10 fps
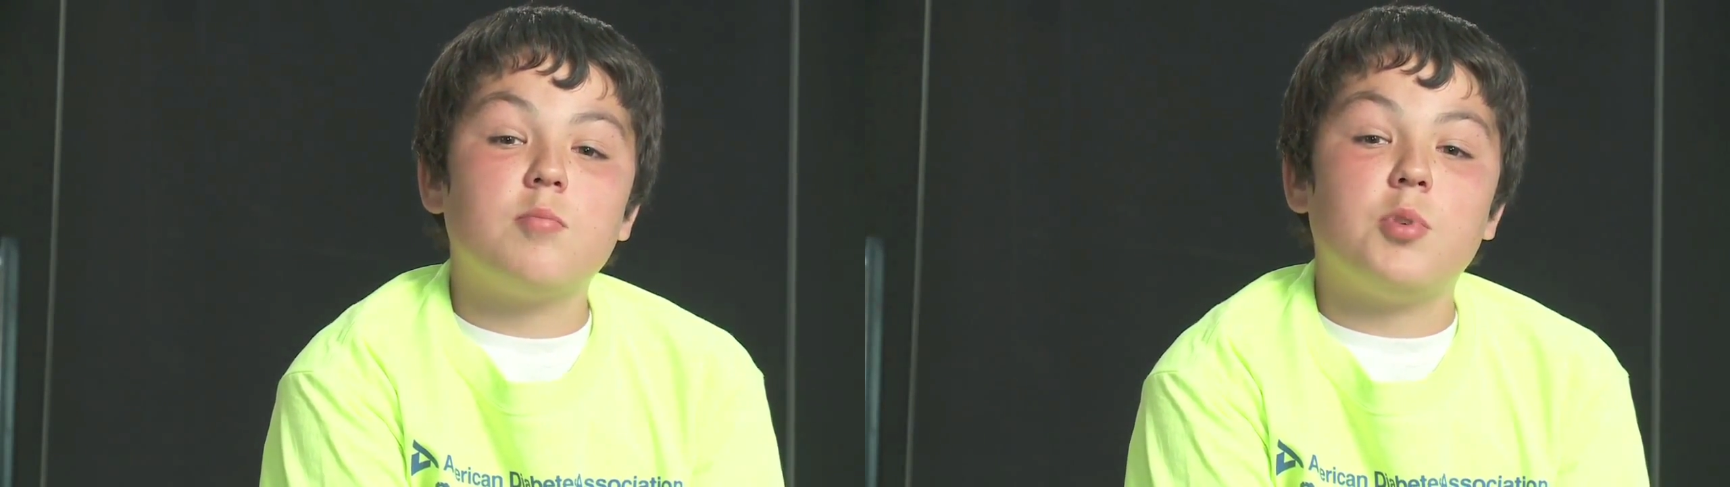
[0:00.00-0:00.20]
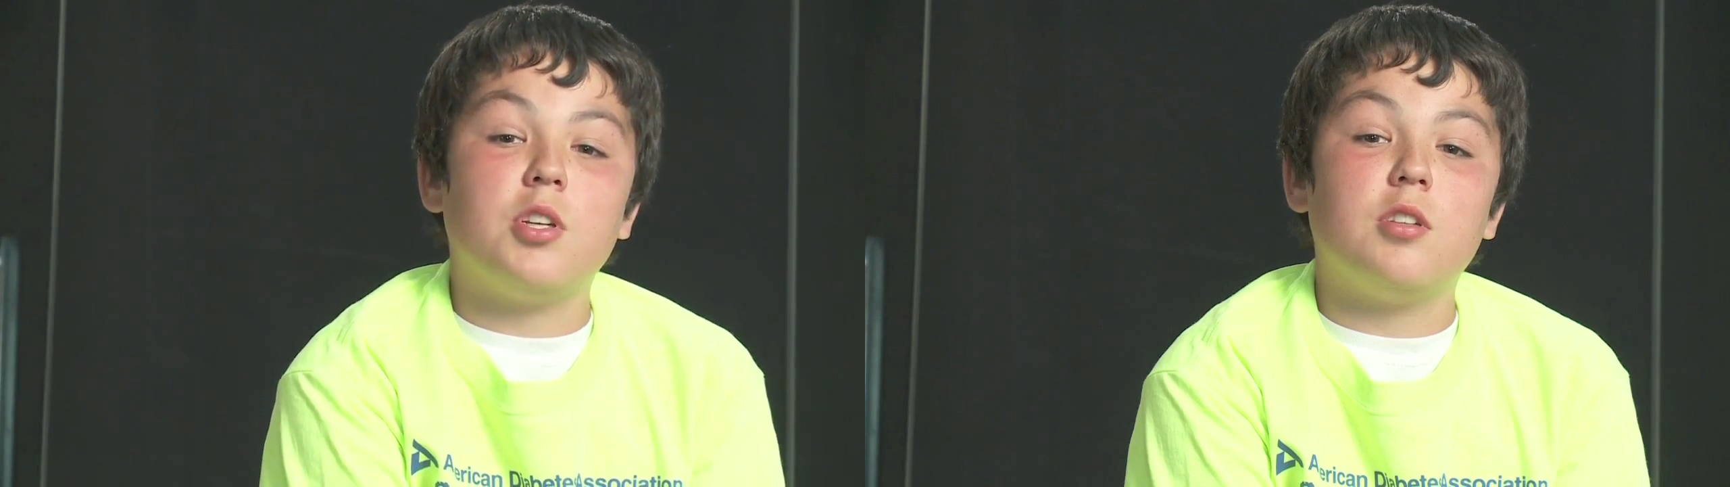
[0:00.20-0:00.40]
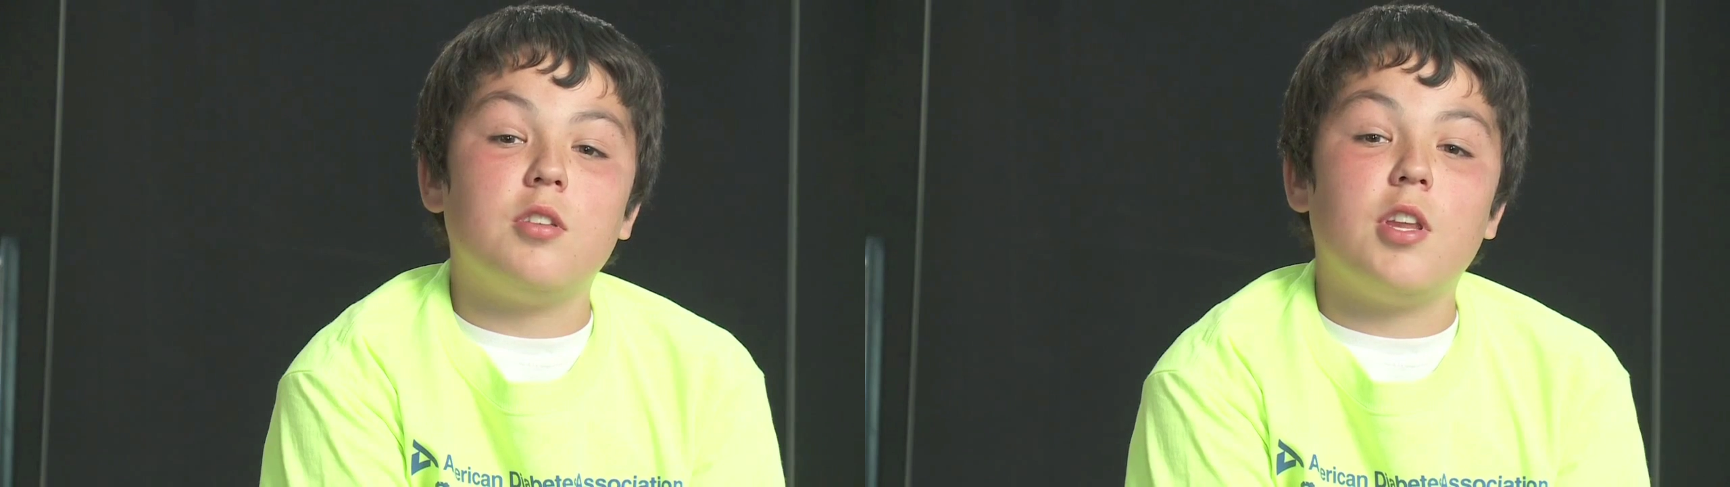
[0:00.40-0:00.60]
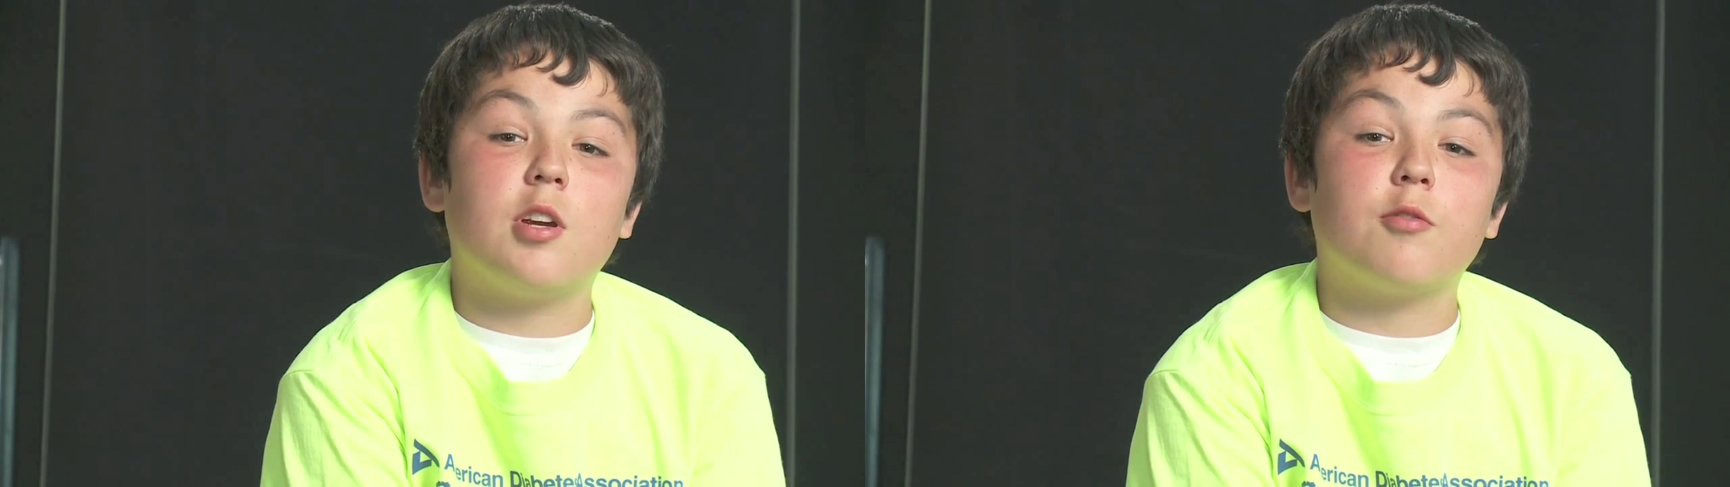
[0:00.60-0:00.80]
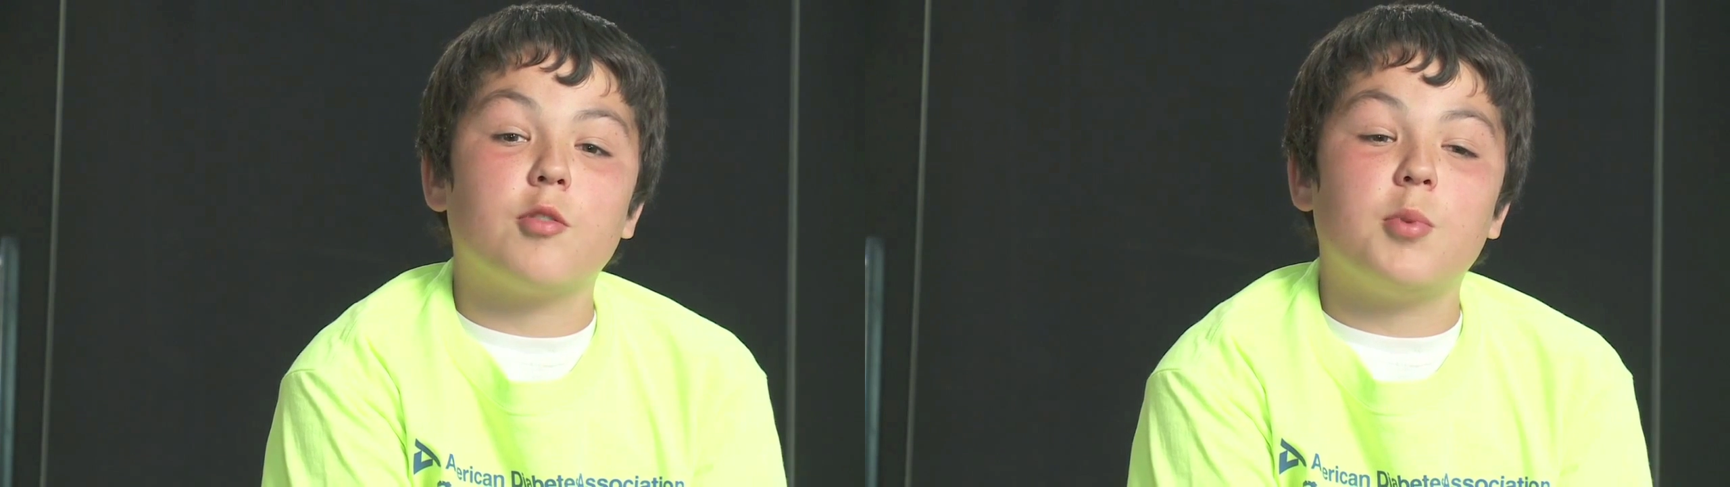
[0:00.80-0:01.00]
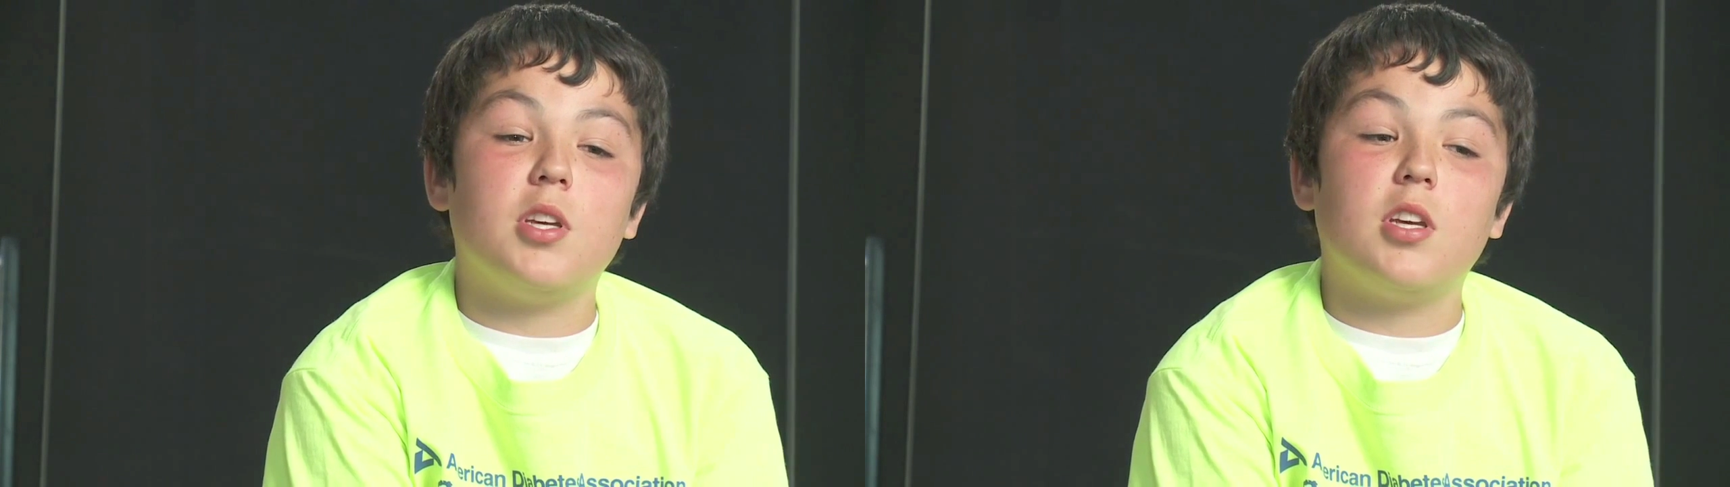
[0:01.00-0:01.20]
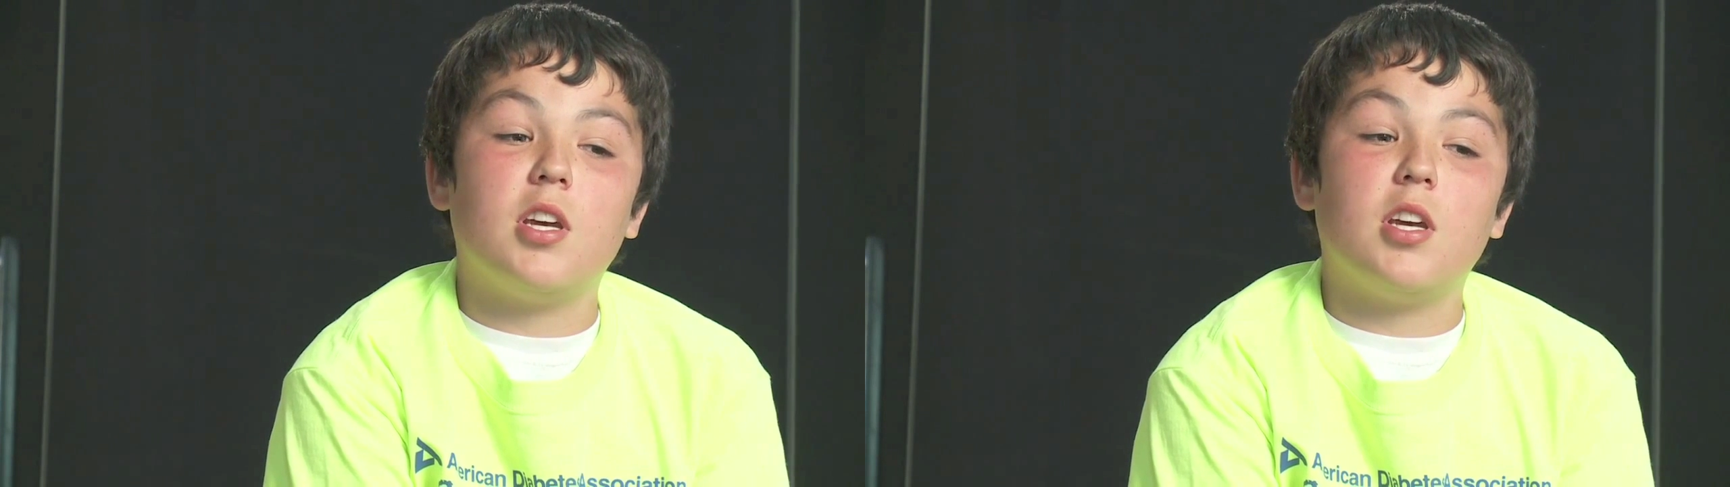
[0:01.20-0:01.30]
been there for me,